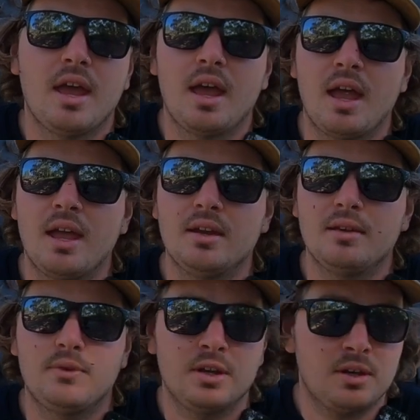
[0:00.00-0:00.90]
And
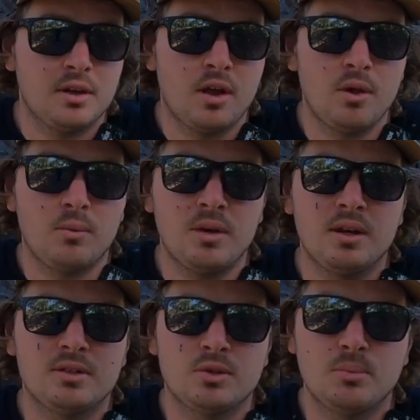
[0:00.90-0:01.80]
if you didn't know,
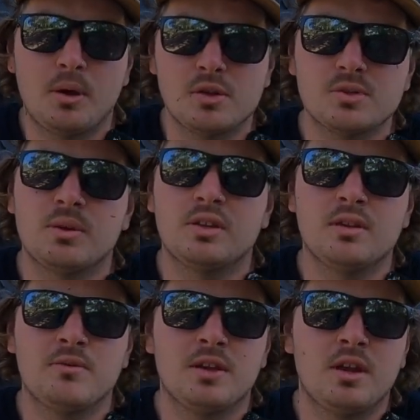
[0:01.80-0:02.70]
we do post weekly
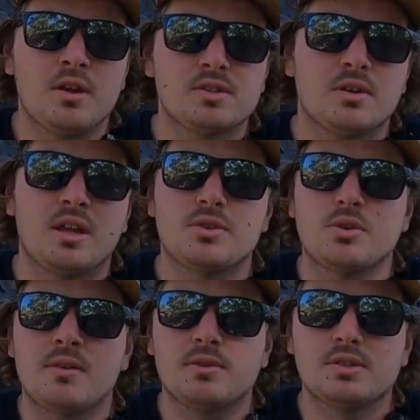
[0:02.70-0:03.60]
videos on our
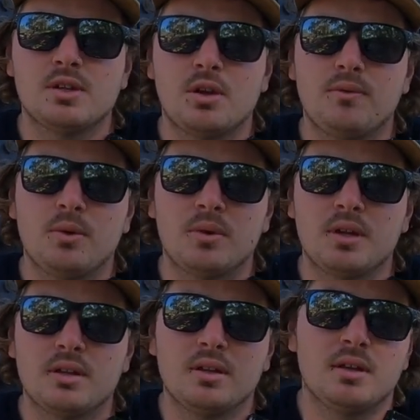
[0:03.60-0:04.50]
travels, so if you want to